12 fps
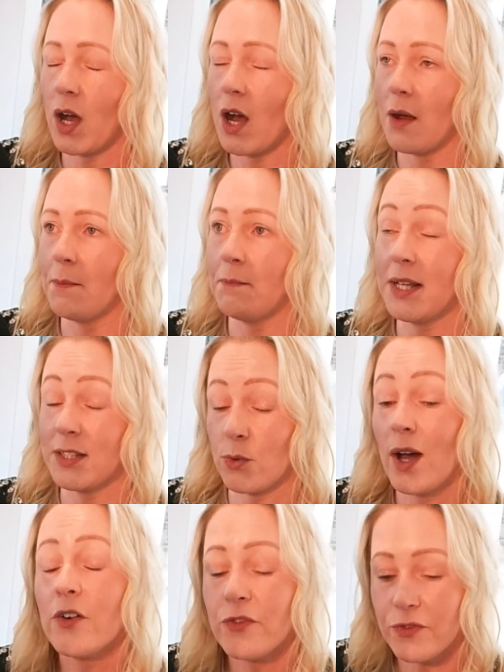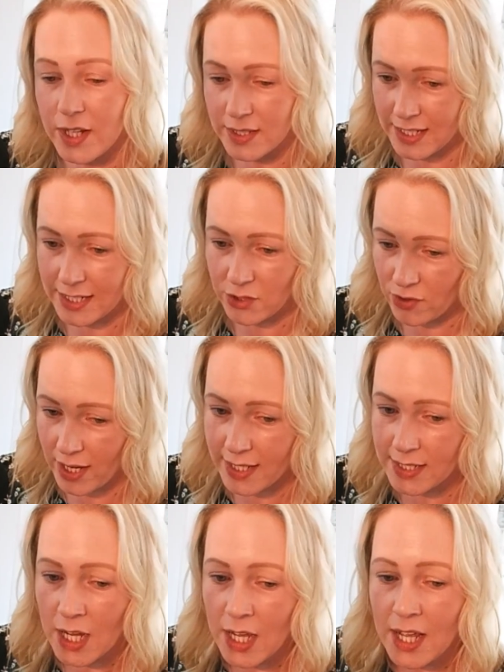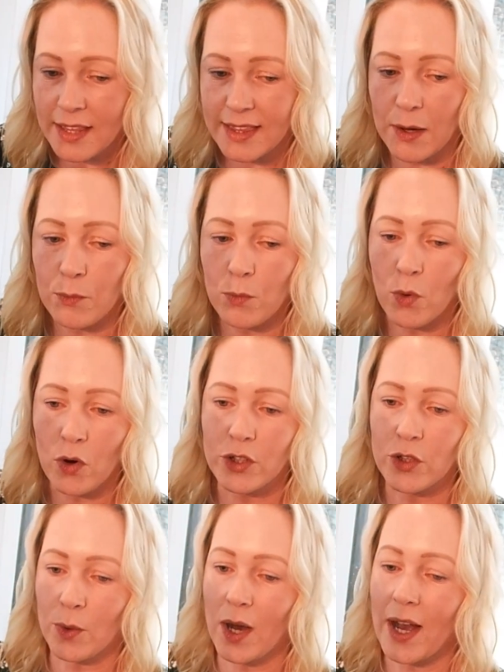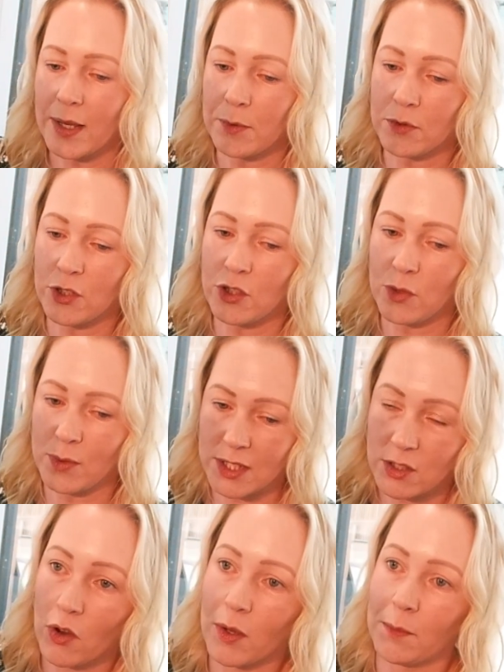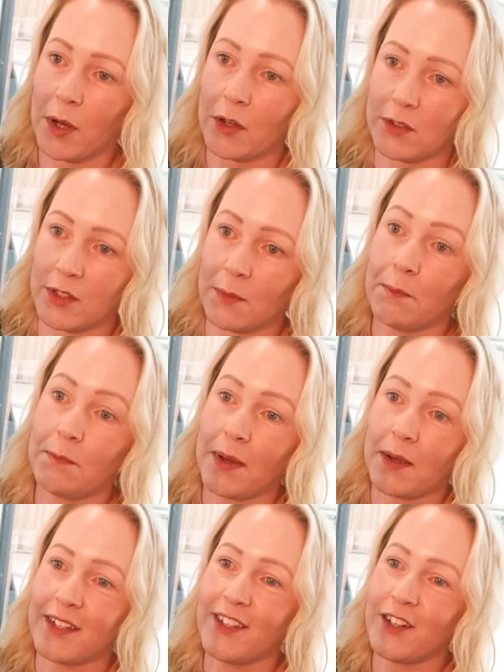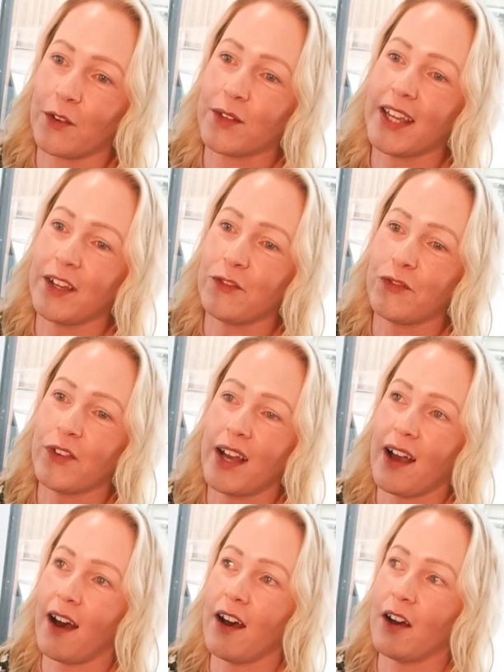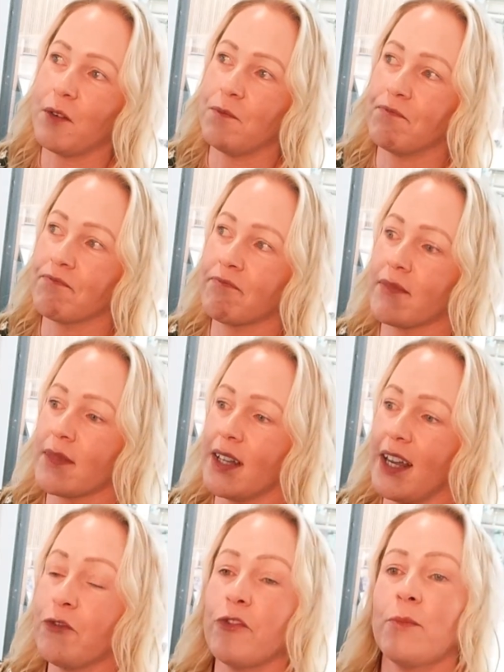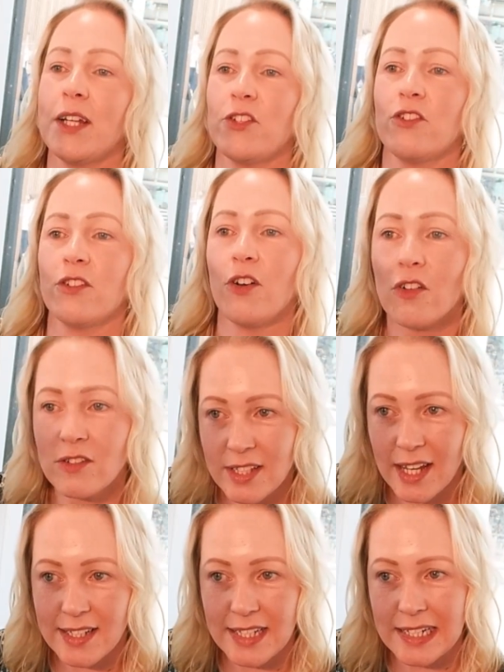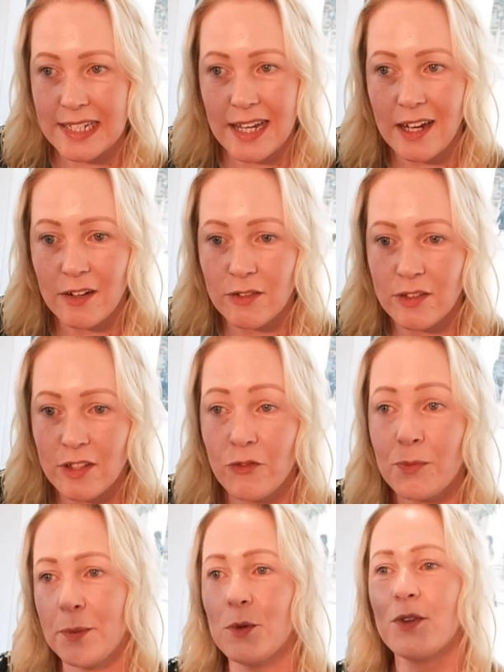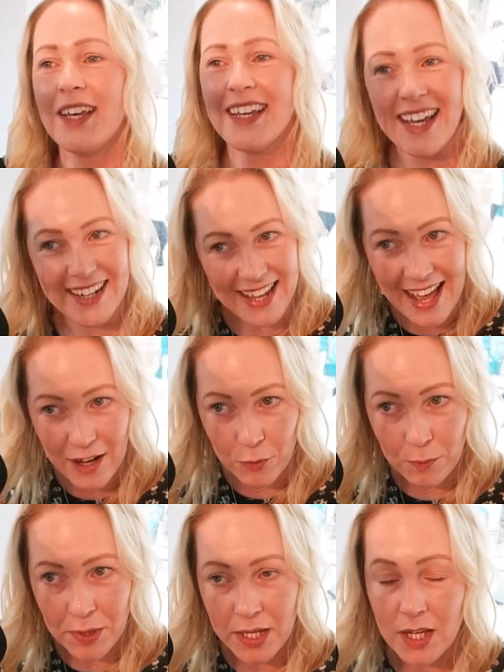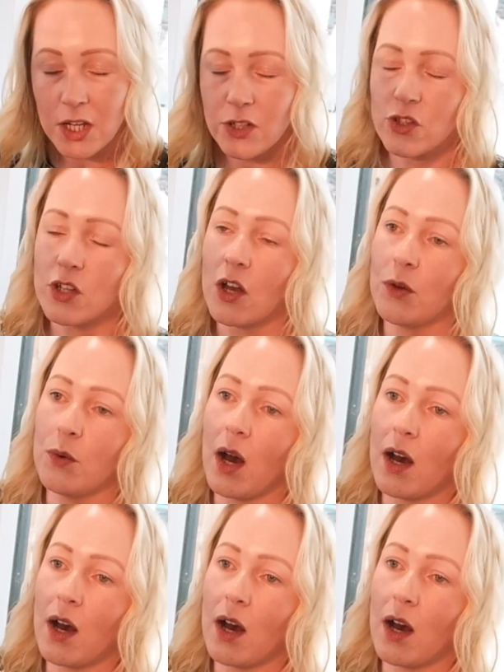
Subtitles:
mental health first aid trained, then what you are able to do is signpost and, you know, give information and contact details of people that can help. So